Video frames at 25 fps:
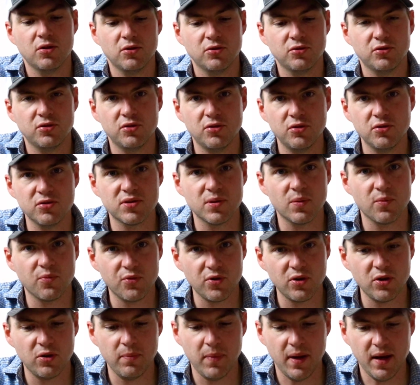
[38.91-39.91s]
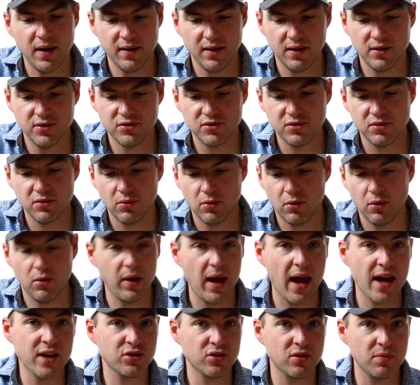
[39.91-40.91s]
to do some real maintenance, or
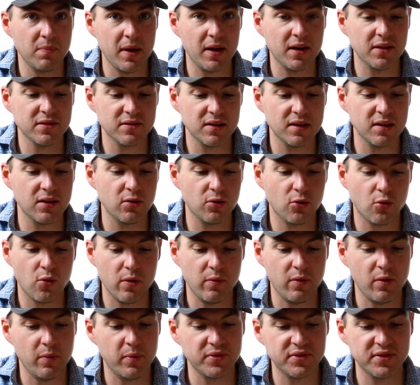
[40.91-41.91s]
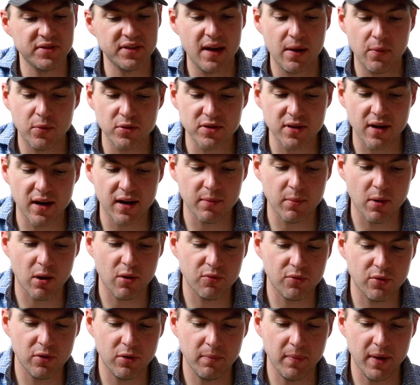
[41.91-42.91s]
actually maintenance on any equipment, but today we're talking
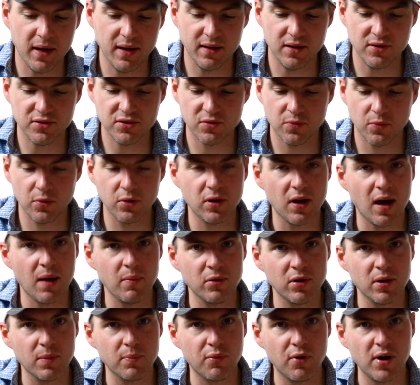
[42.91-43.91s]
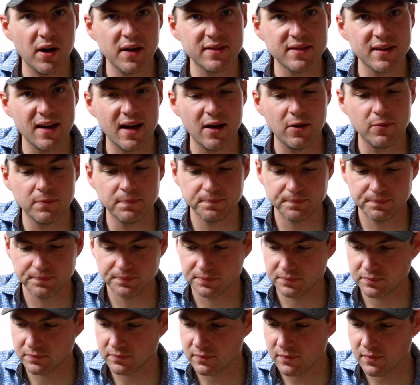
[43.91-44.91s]
about real maintenance. So I'm going to break down
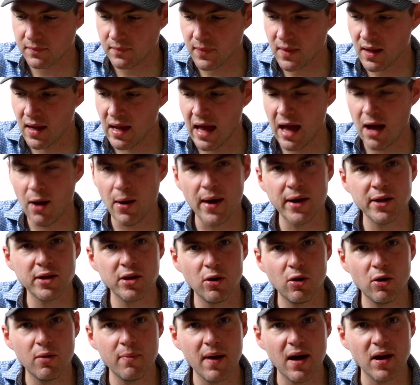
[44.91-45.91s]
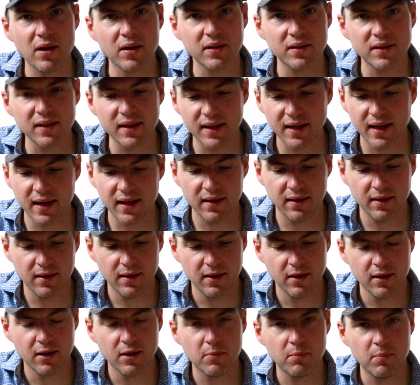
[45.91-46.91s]
how I go about cleaning
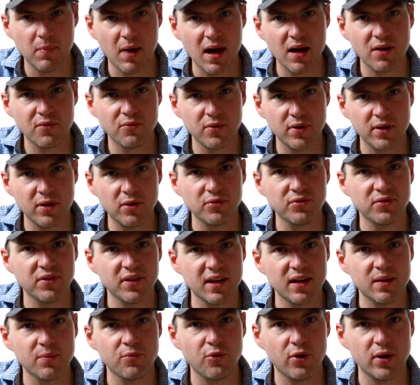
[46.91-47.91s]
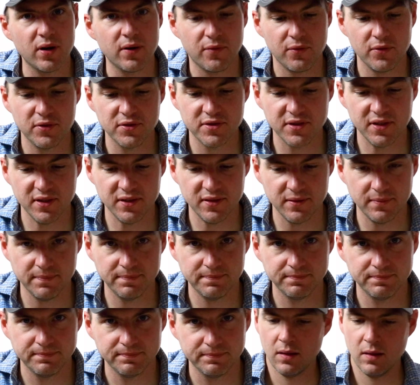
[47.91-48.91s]
my reels to get them ready for the season.
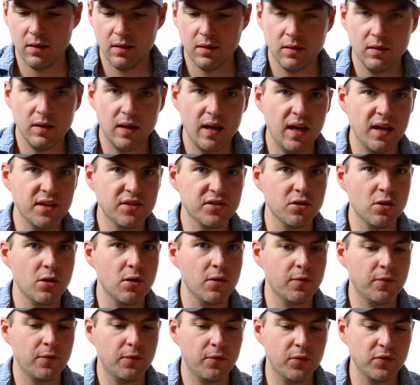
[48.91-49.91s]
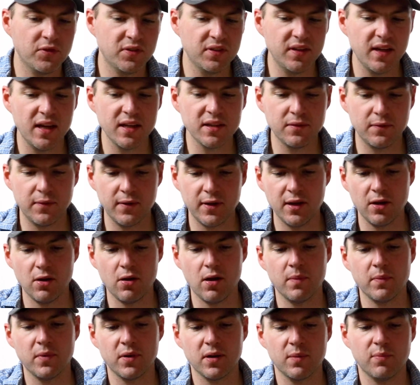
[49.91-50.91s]
Hey, so for today's
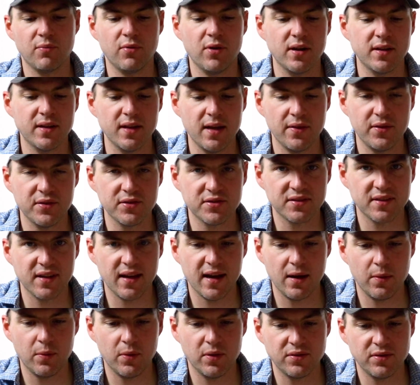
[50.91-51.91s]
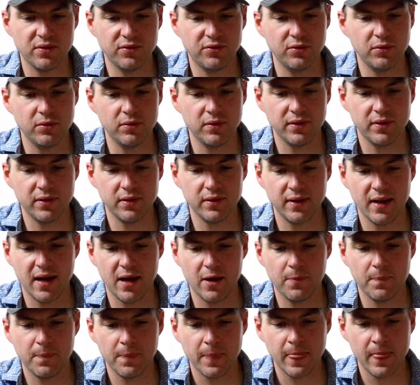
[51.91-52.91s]
video, I'm going to break down this Diawa Tatula here.
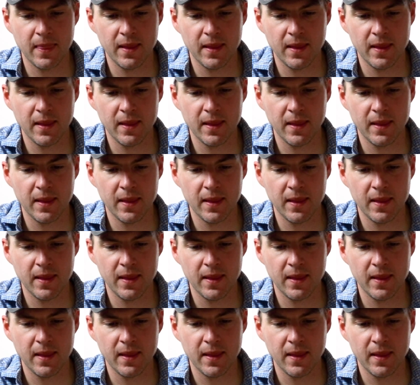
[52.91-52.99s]
Now,